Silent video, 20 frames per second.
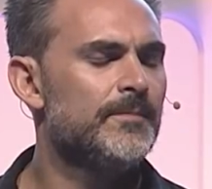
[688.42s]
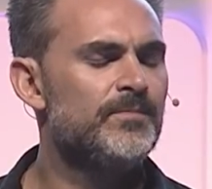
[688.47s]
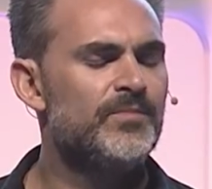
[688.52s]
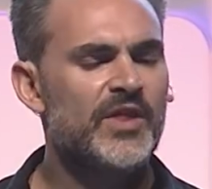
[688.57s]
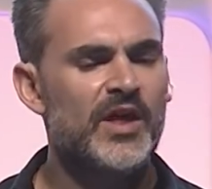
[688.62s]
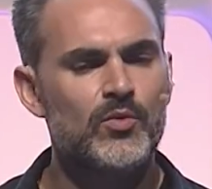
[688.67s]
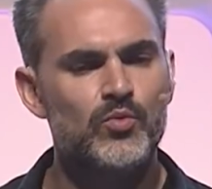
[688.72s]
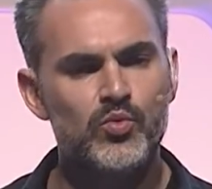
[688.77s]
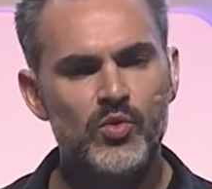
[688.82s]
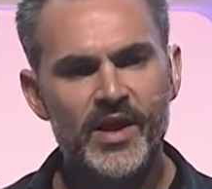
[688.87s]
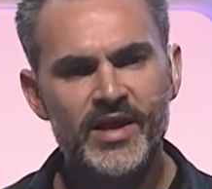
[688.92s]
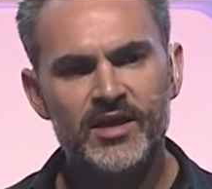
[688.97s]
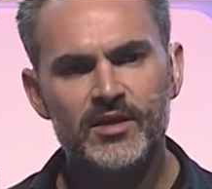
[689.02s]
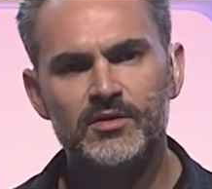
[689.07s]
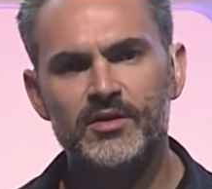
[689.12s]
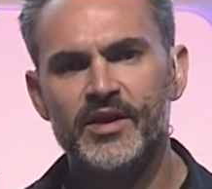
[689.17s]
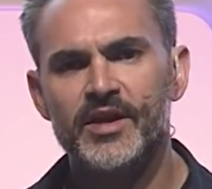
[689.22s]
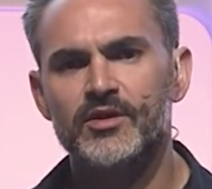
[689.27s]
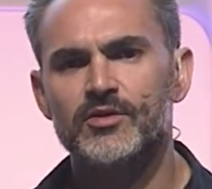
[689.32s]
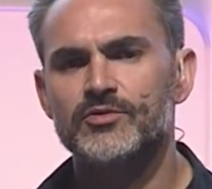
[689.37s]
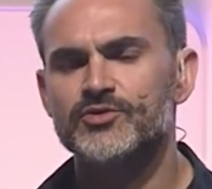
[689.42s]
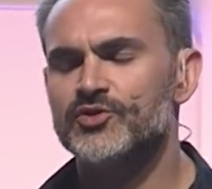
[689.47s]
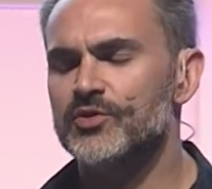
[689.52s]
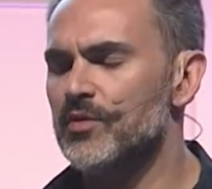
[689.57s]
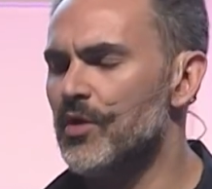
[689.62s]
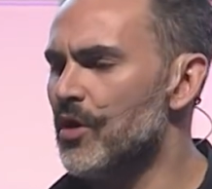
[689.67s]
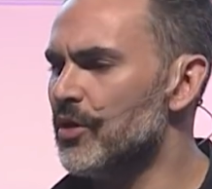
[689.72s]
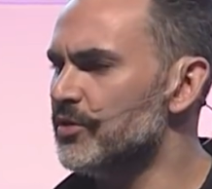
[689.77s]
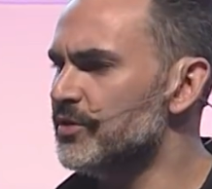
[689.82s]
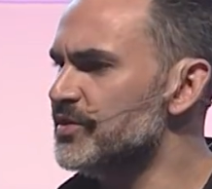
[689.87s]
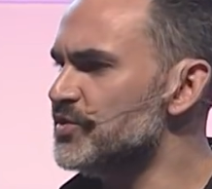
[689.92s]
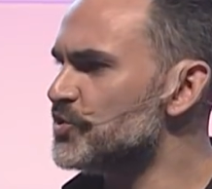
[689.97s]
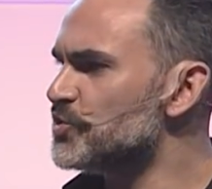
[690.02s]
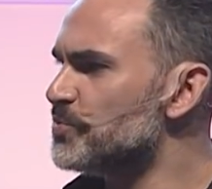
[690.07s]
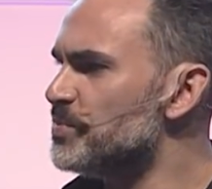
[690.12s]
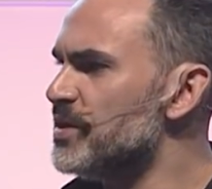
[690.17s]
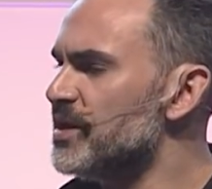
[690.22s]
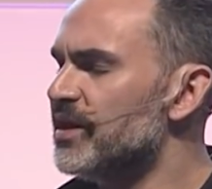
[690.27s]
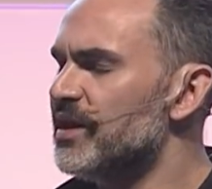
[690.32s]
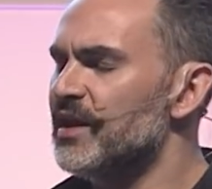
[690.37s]
that regulators are already
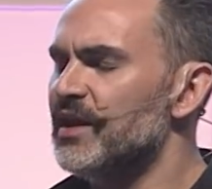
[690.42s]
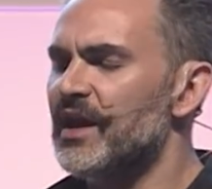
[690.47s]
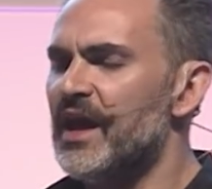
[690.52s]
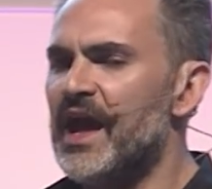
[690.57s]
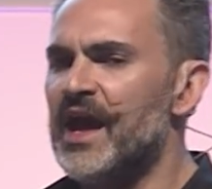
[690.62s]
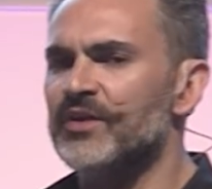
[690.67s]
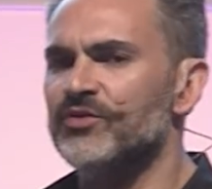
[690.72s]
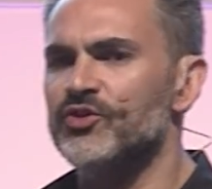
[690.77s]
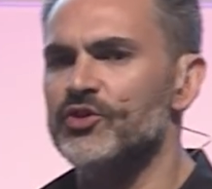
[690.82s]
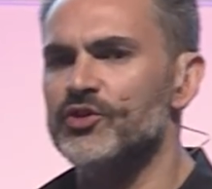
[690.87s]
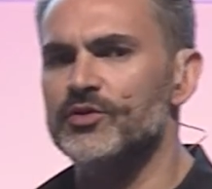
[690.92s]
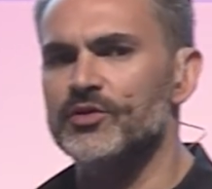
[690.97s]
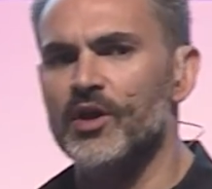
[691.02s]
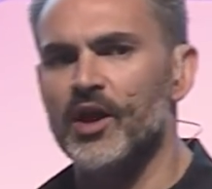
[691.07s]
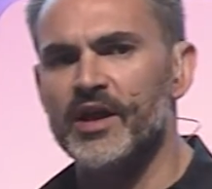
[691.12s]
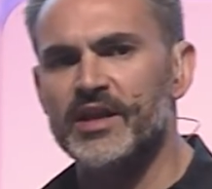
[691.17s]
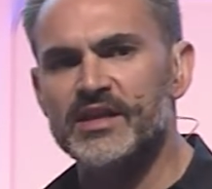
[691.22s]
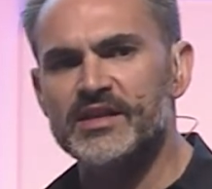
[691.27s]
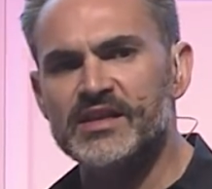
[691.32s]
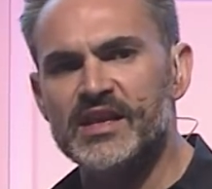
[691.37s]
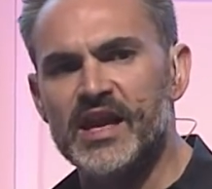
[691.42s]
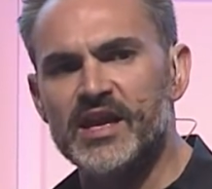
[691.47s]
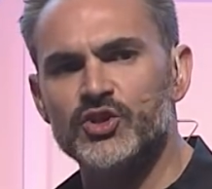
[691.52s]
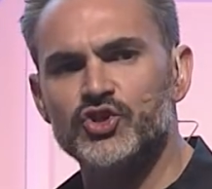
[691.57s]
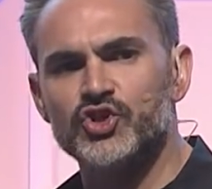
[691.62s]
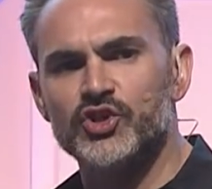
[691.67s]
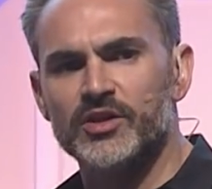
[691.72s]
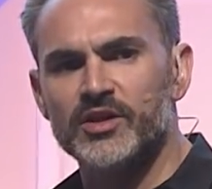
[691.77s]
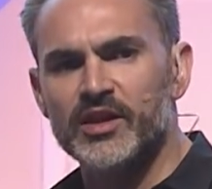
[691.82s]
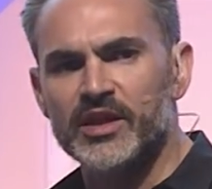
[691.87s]
speaking at the United Nations